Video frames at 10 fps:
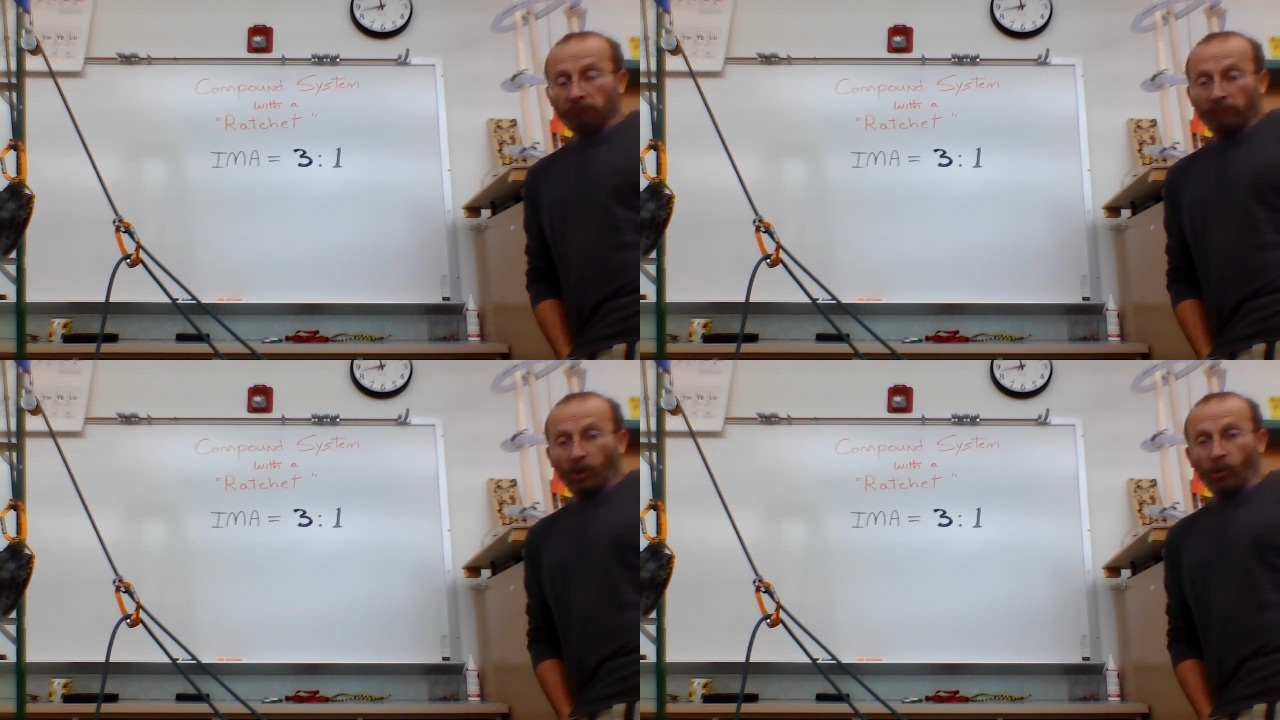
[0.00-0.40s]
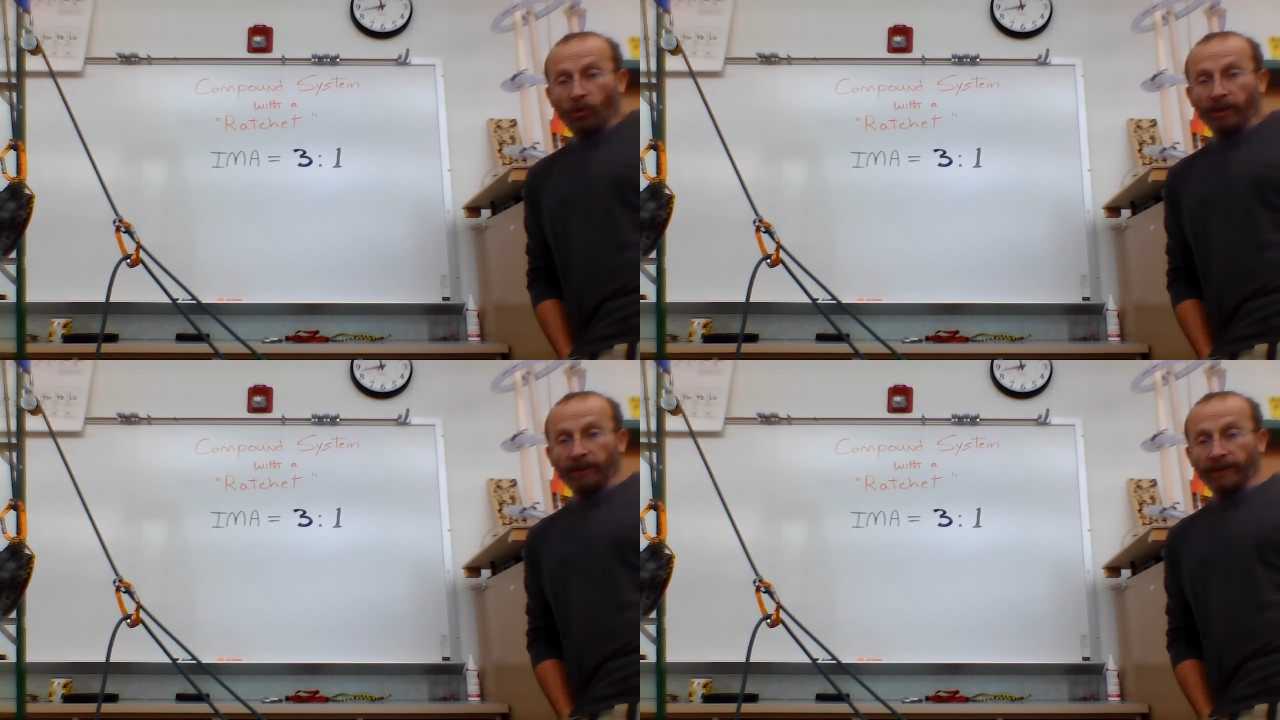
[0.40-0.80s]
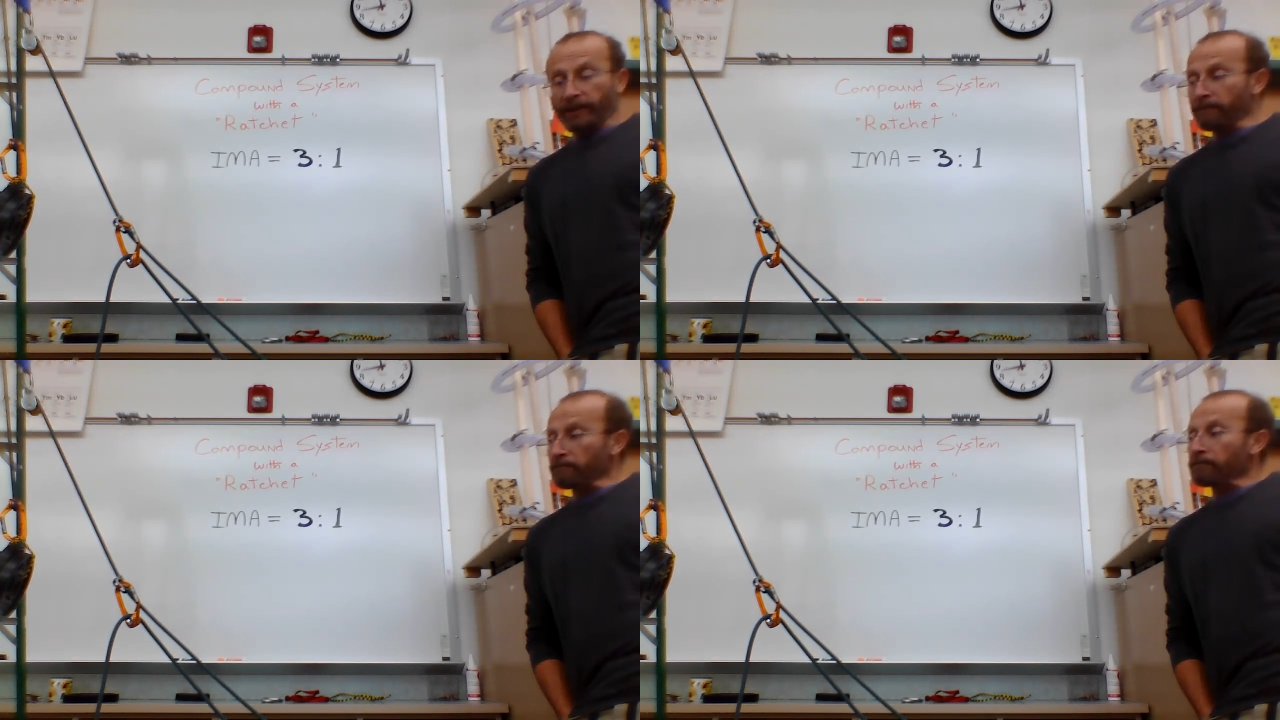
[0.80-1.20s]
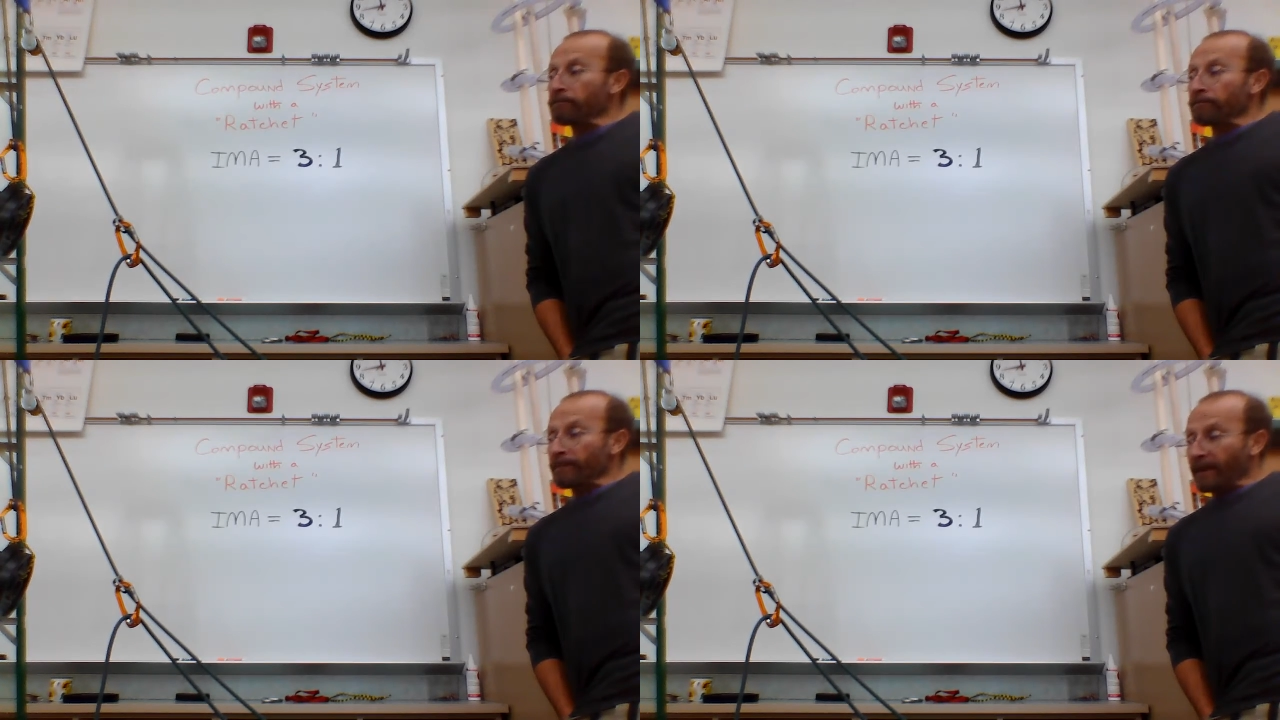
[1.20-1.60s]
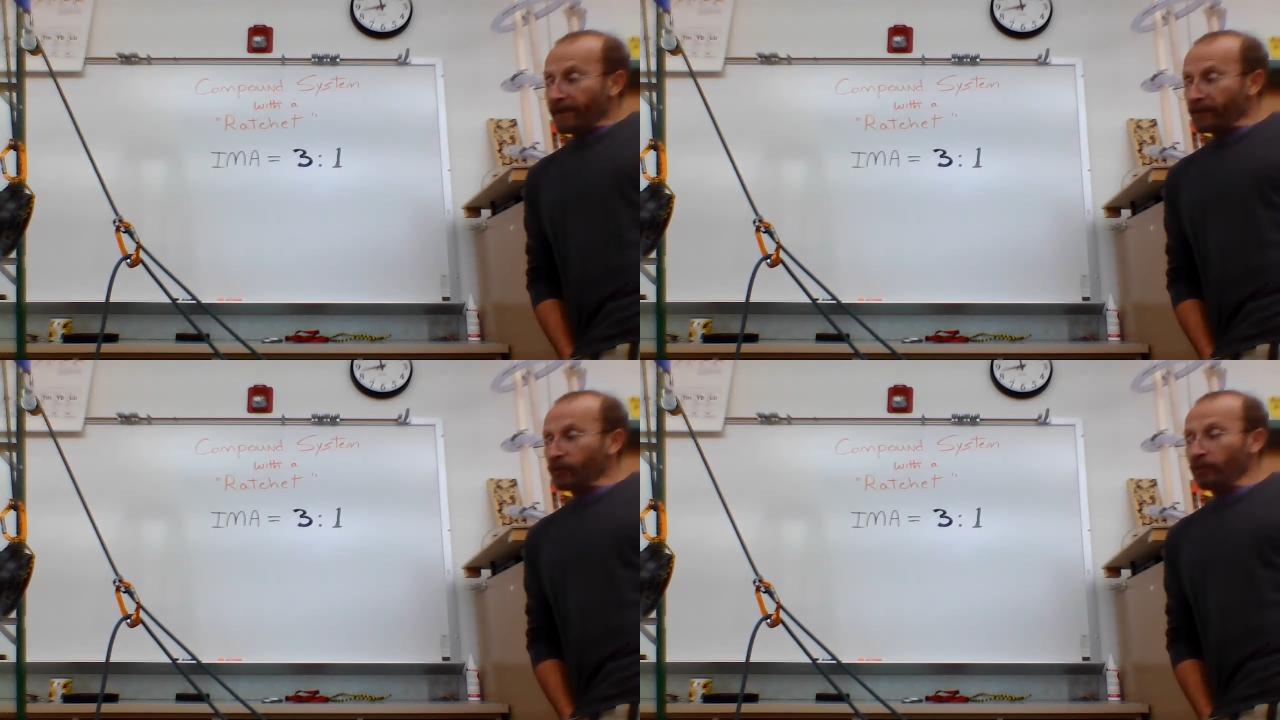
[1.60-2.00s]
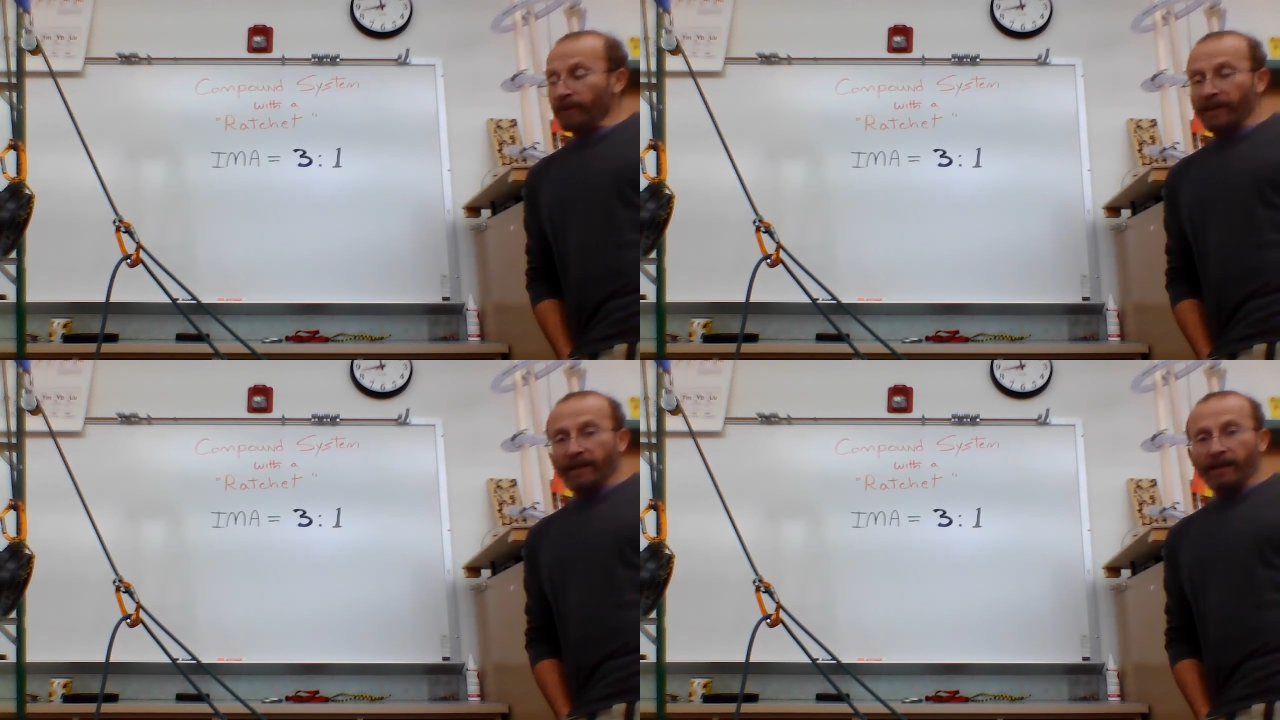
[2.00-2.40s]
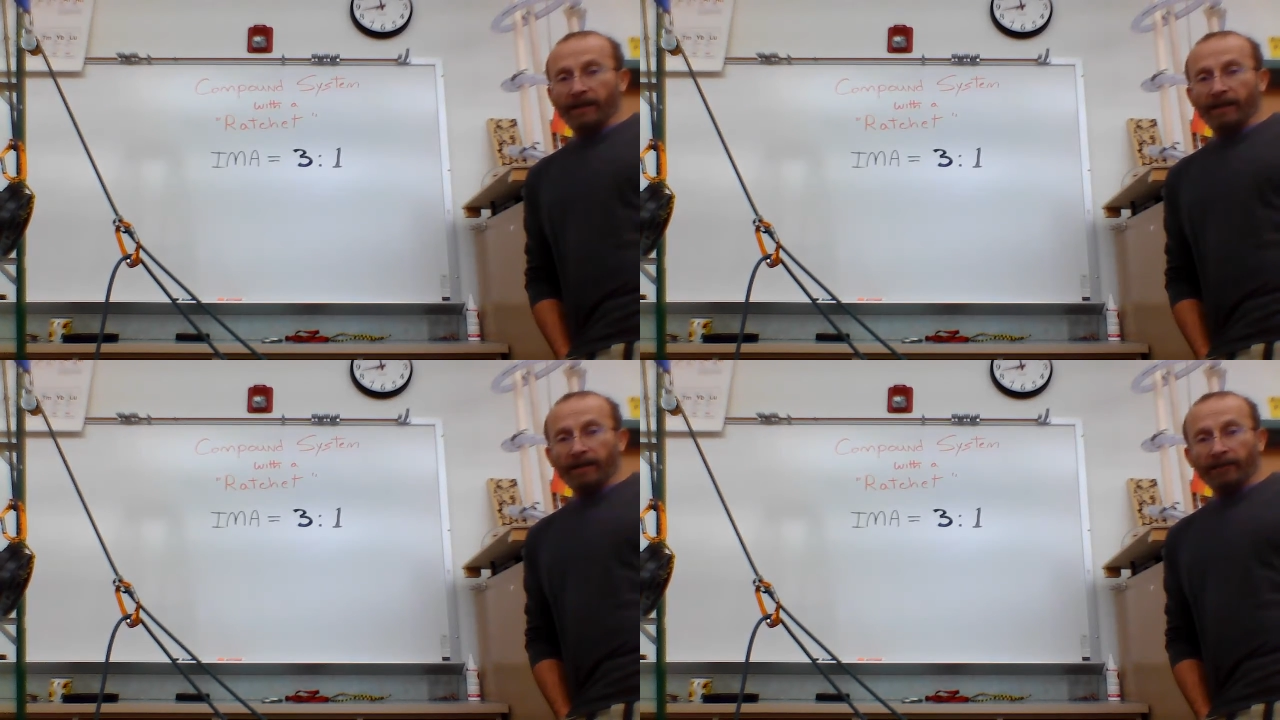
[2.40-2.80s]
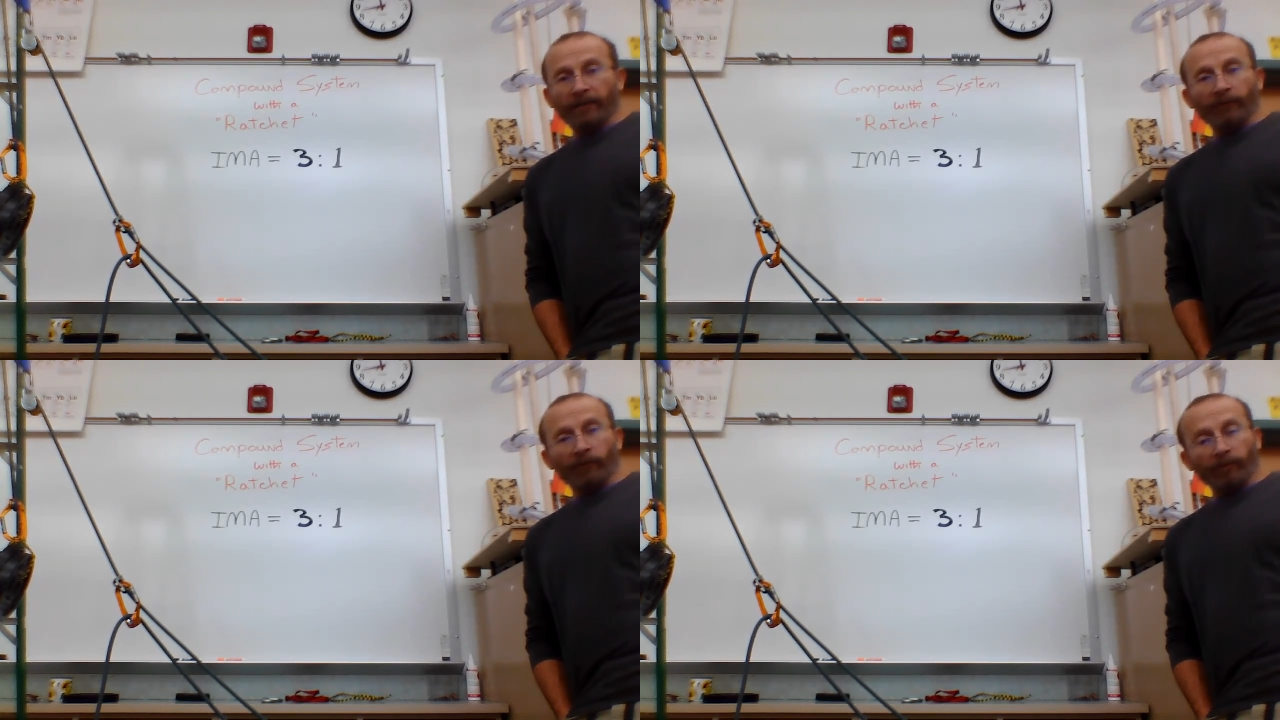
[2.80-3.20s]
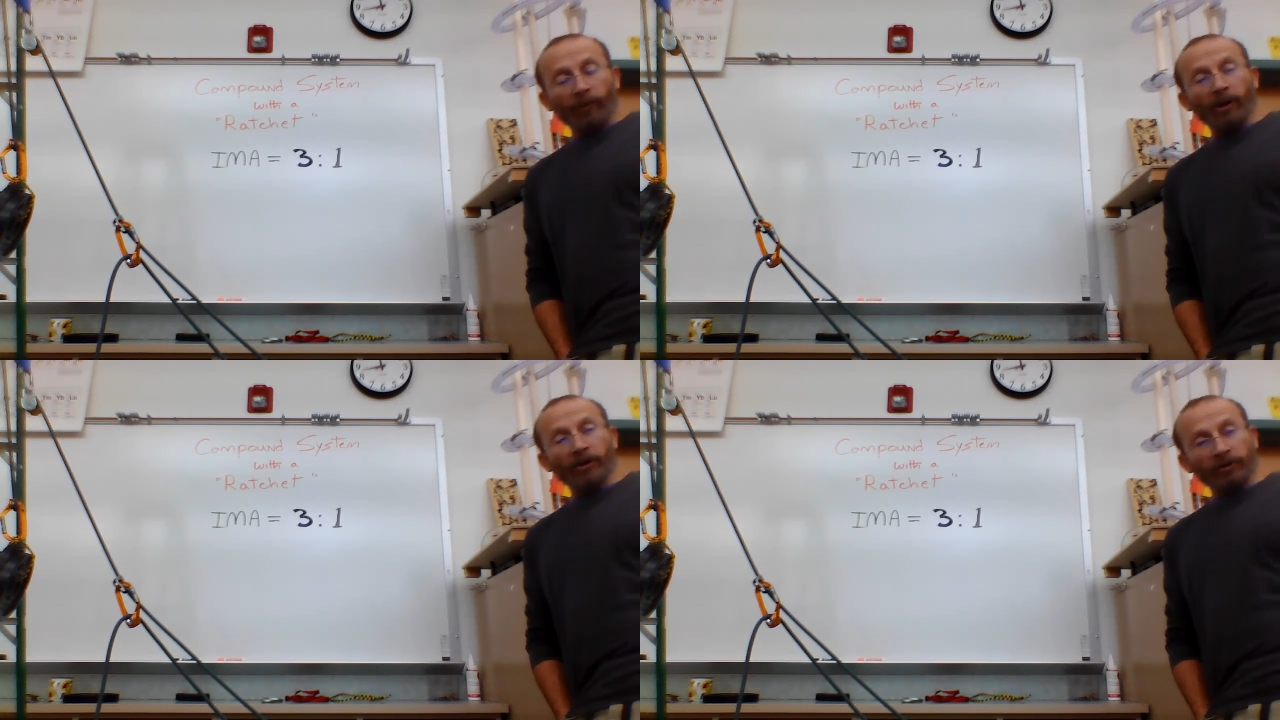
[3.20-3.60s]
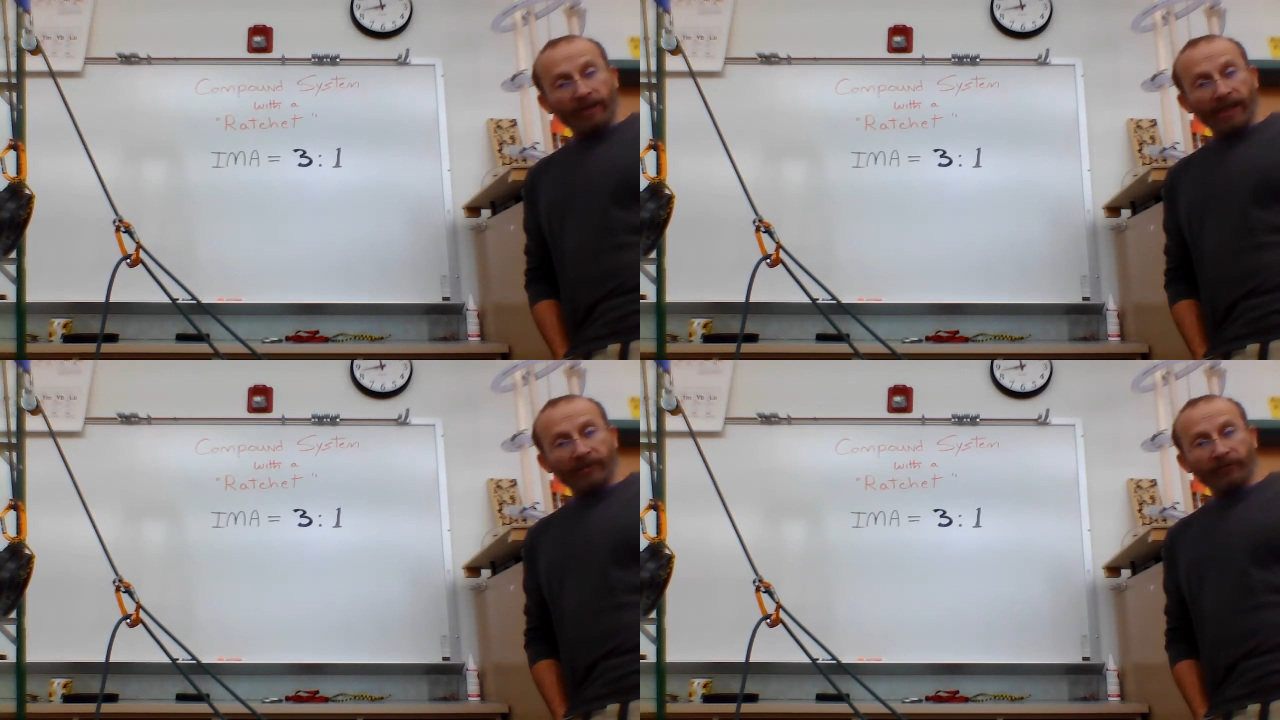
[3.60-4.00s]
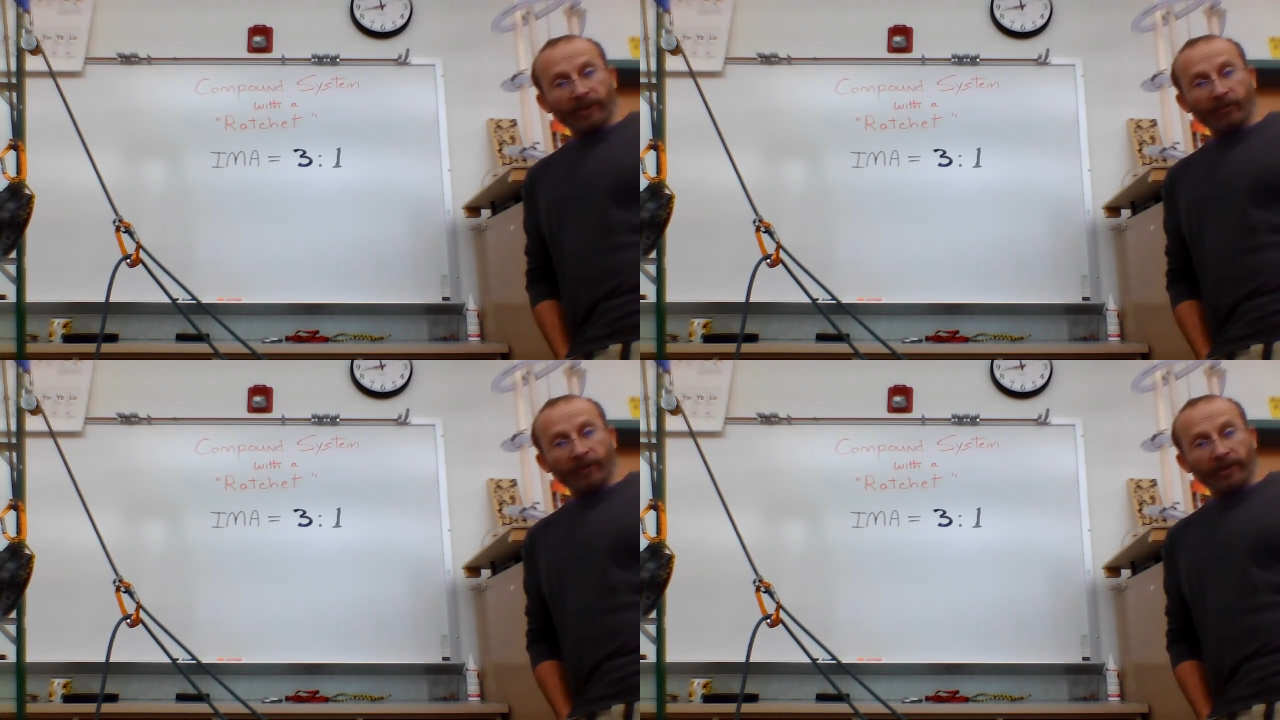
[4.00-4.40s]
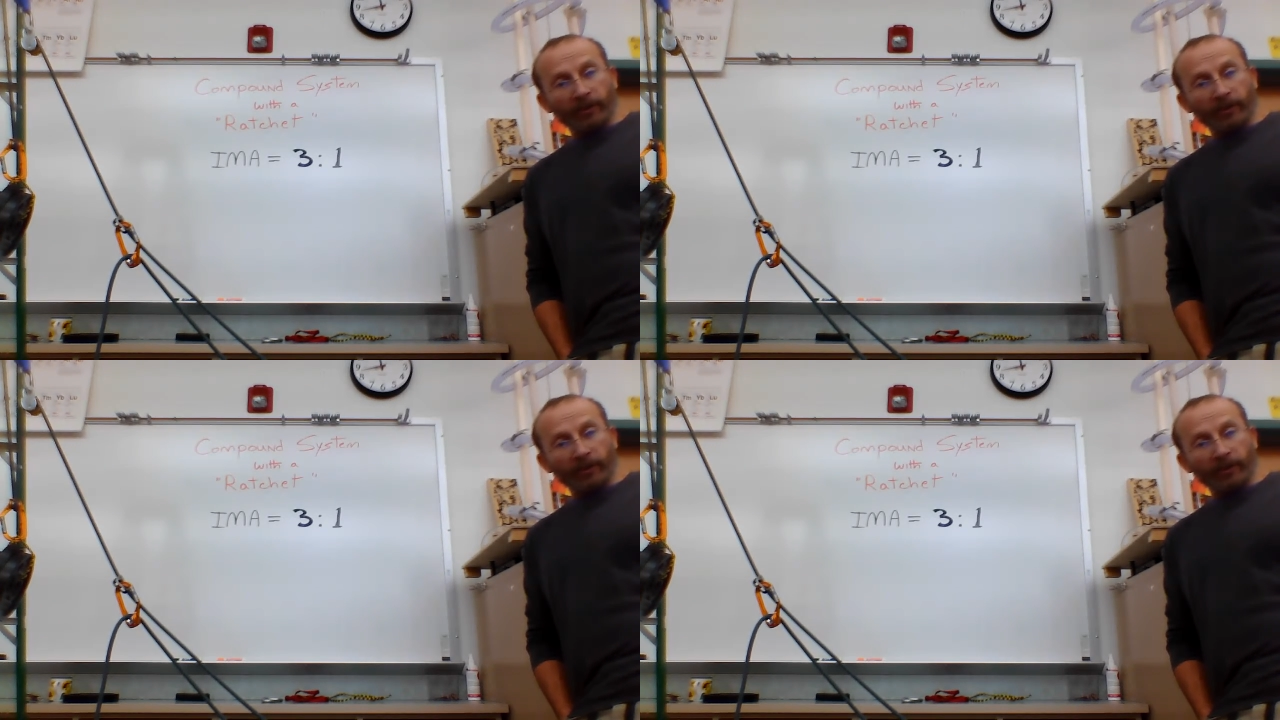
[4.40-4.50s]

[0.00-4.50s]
accordingly. This will be therefore part of your test for next week.